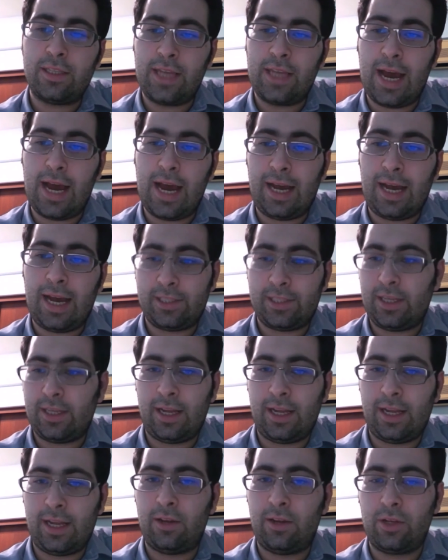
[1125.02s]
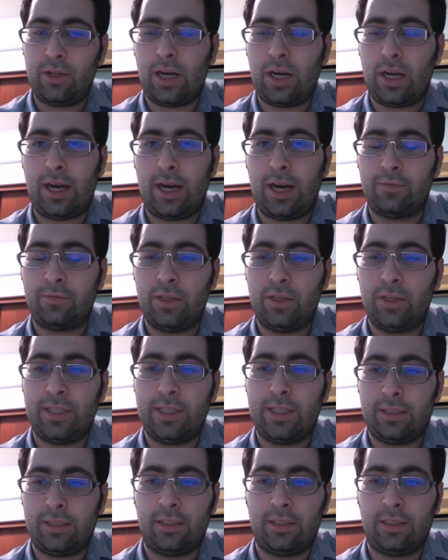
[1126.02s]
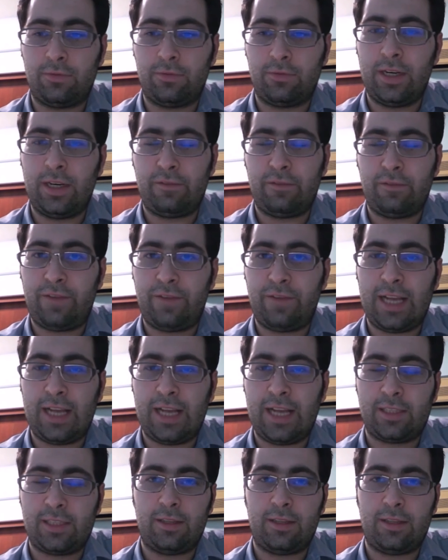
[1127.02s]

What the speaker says: Yeah, as another hardware that is very fast.